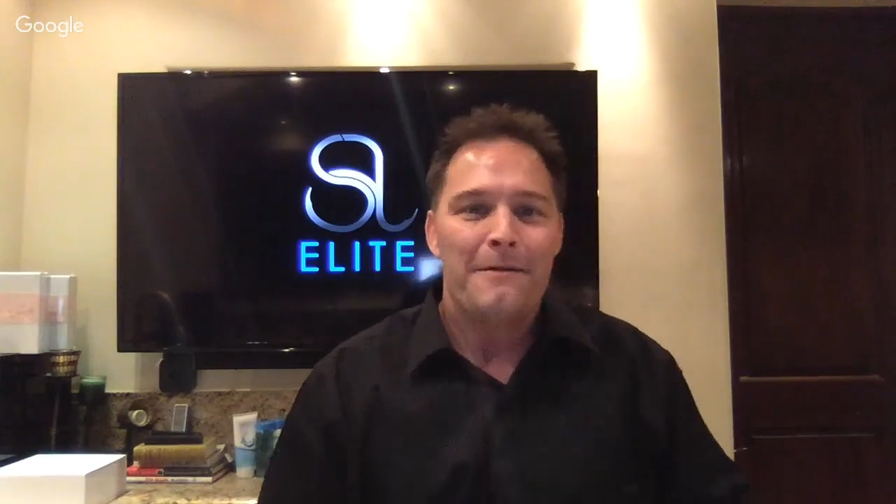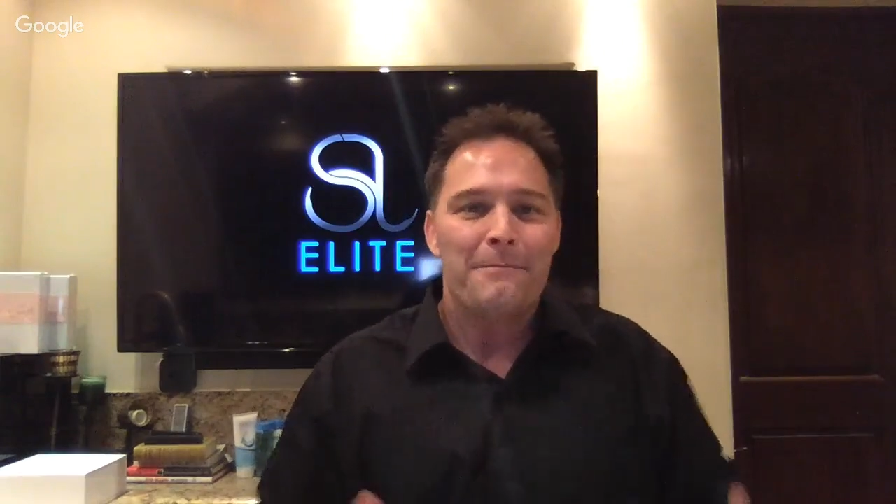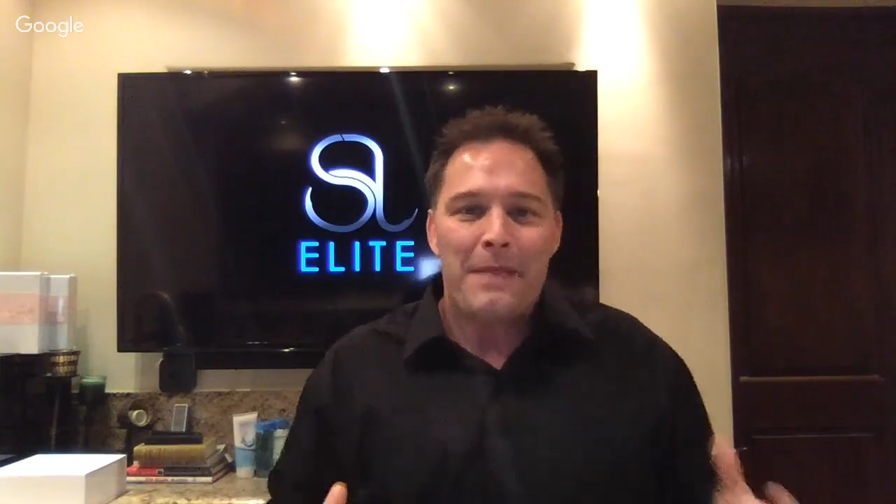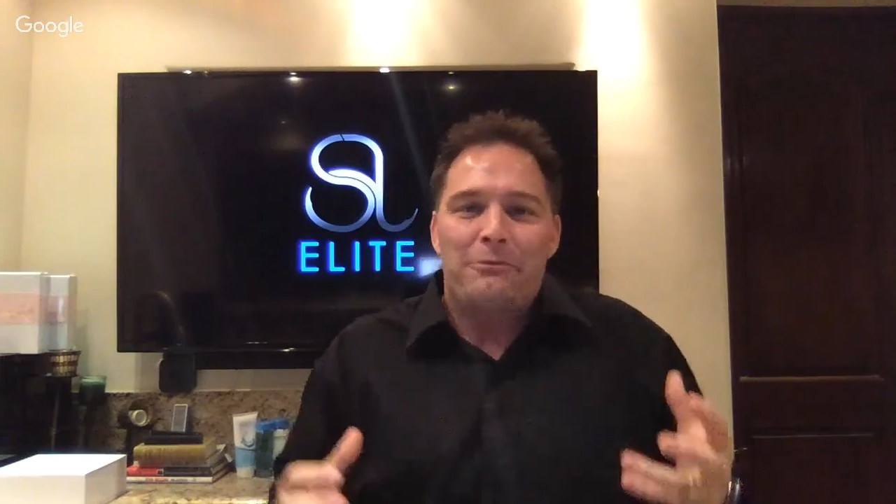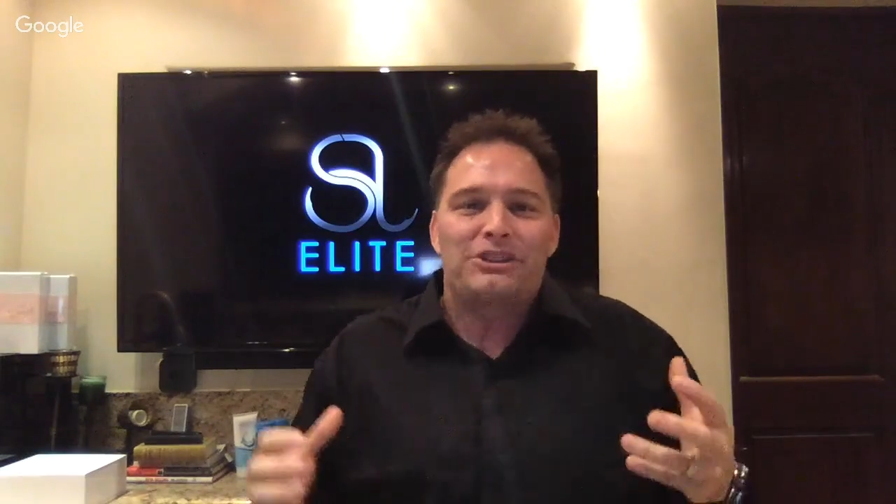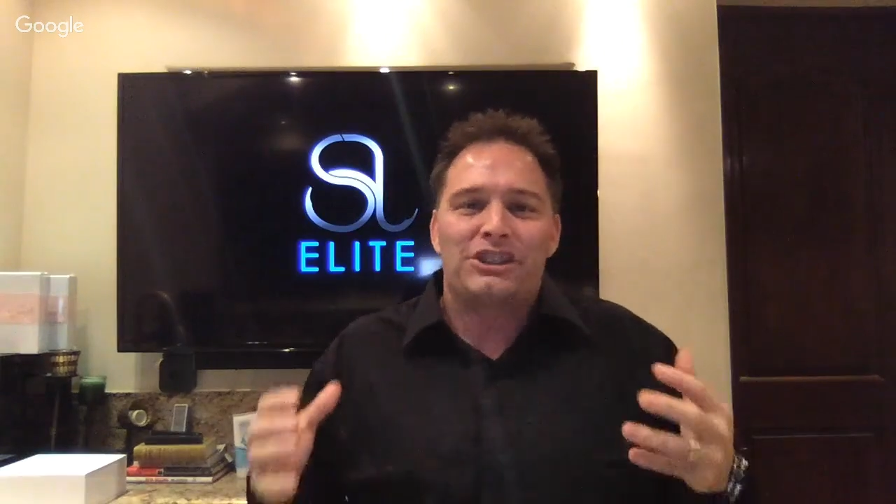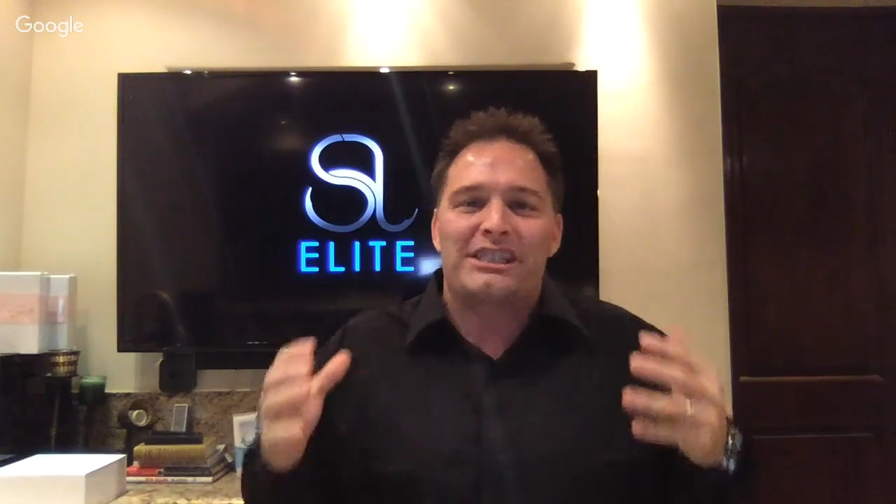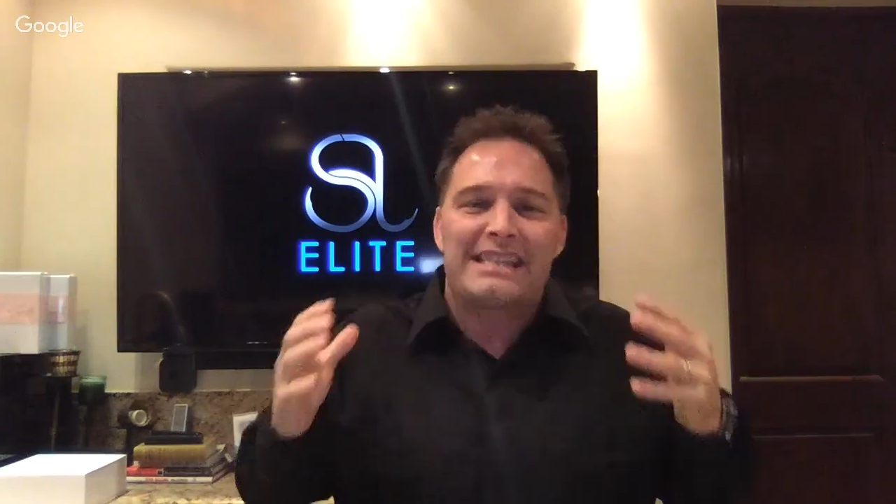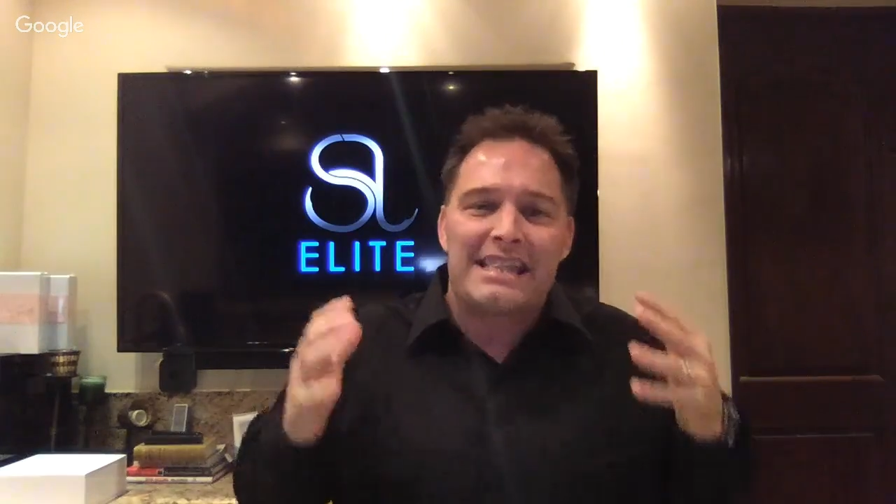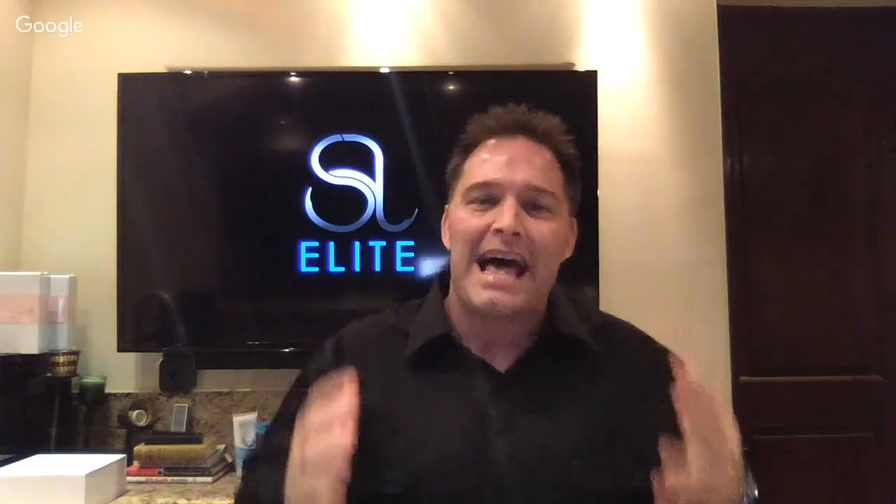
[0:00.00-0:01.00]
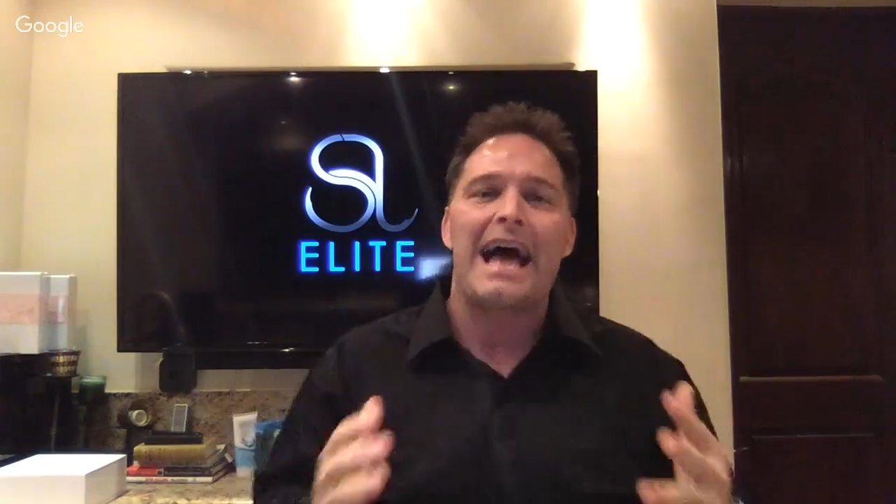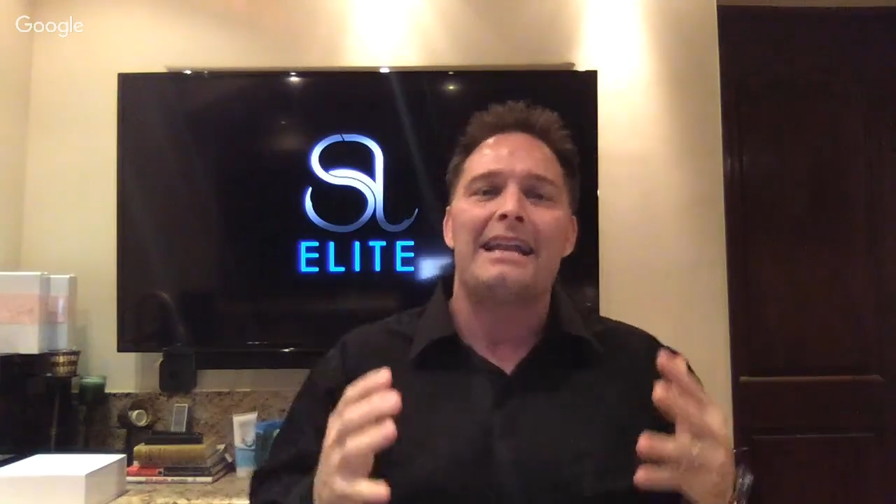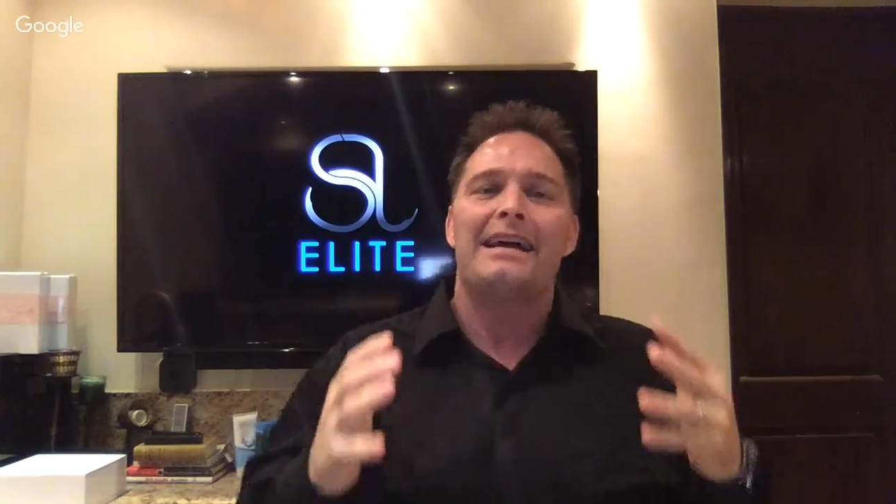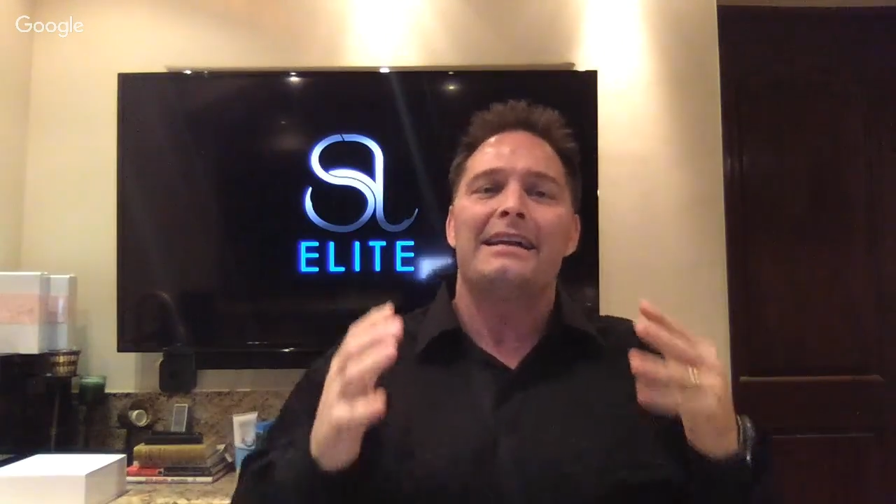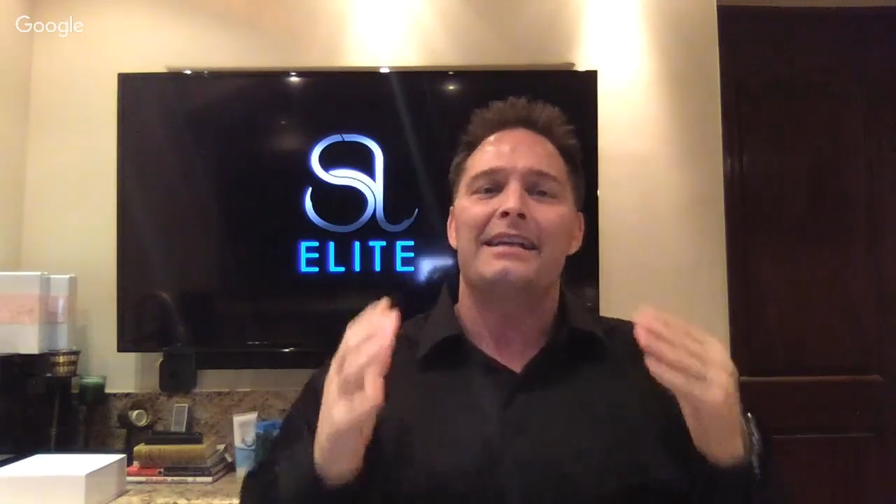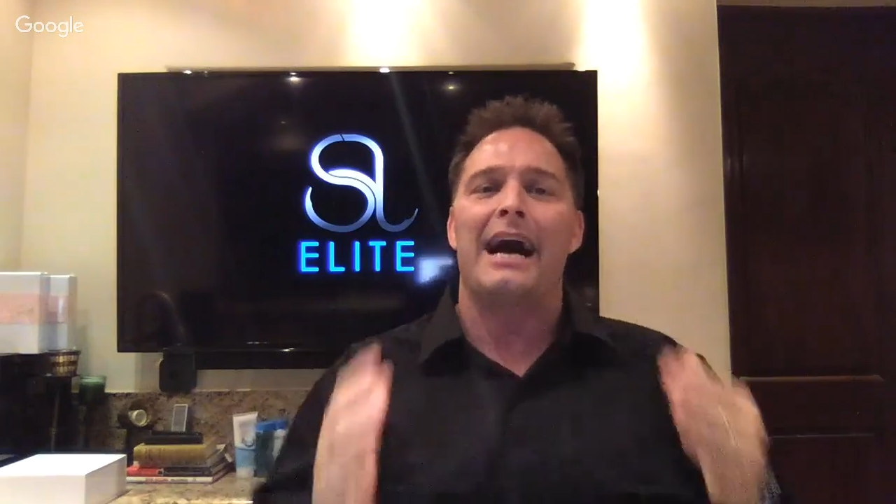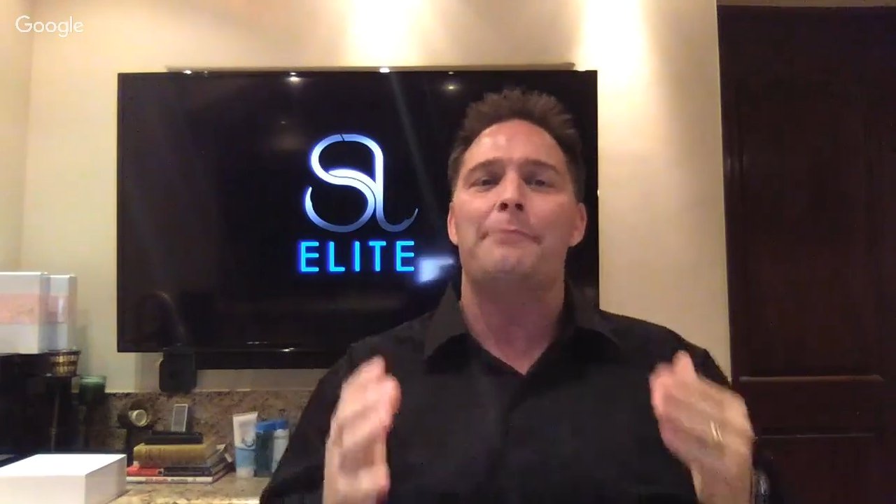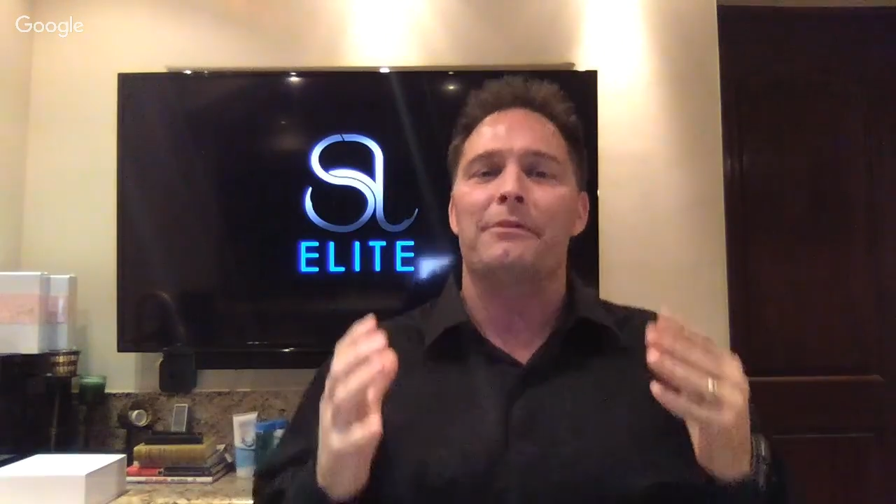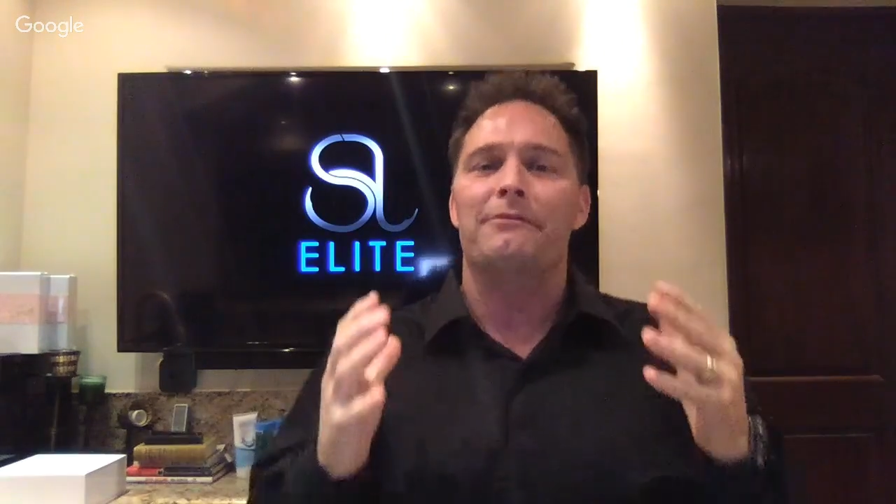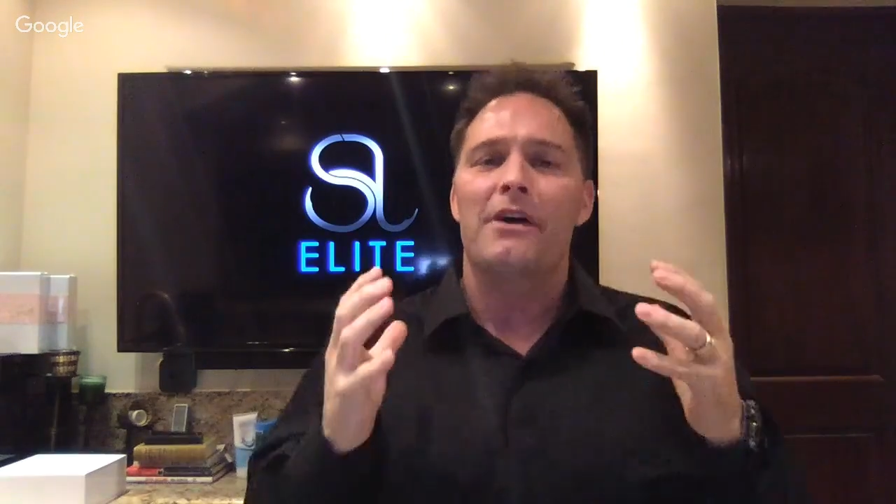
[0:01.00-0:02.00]
It was just that type
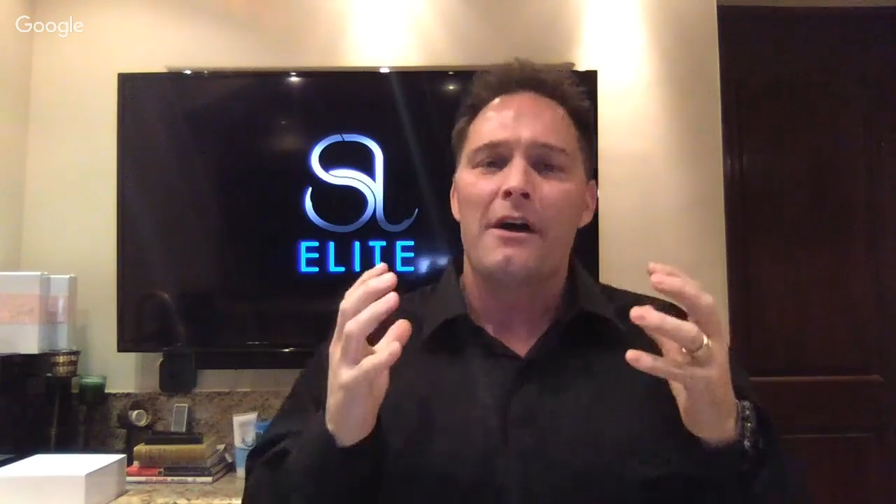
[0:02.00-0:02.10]
of